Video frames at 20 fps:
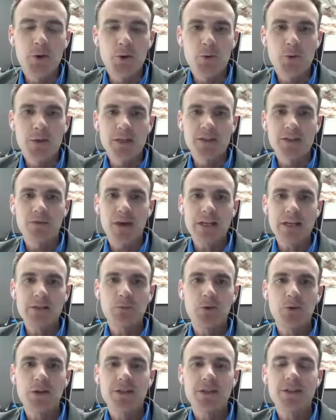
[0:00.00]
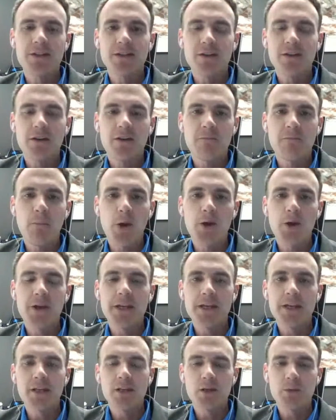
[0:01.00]
who is Vice President of
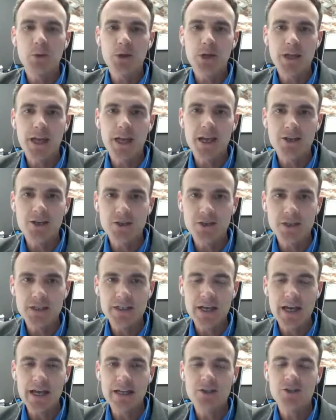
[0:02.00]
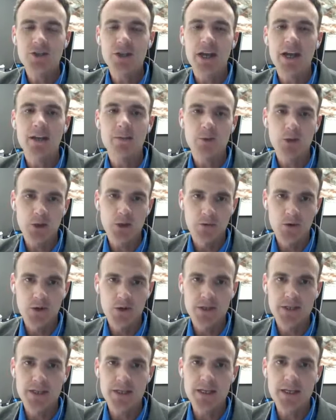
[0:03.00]
Marketing and Communications at Chatham
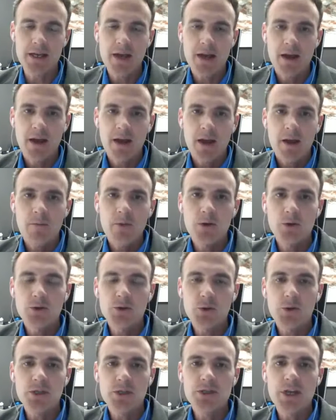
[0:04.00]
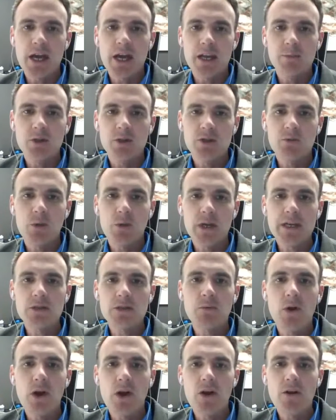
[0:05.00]
University. Bill joined Chatham in
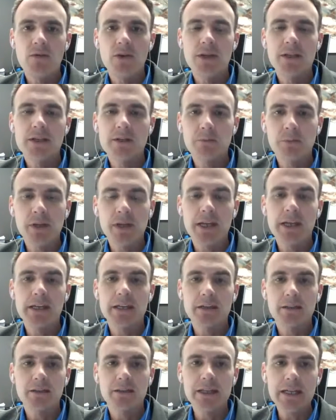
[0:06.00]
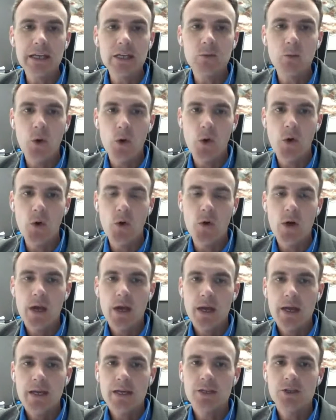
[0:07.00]
2012 and has played a lead role
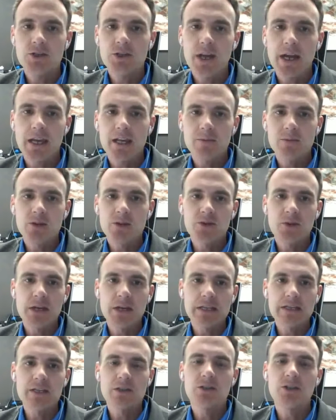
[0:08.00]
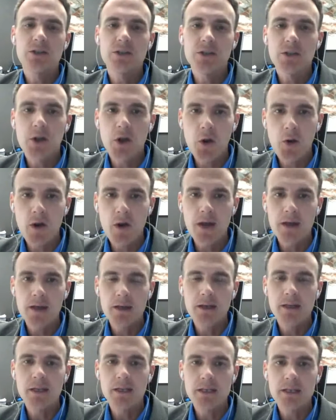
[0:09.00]
in Chatham's transition to co-ed
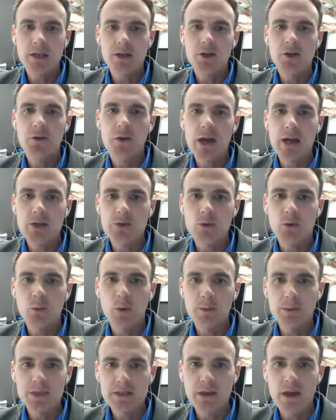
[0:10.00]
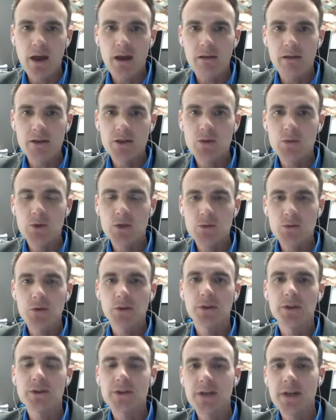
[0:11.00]
in its undergraduate women's college, which
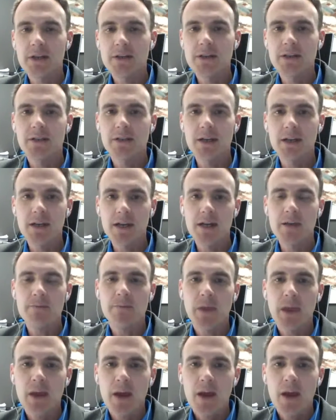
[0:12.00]
we'll discuss today.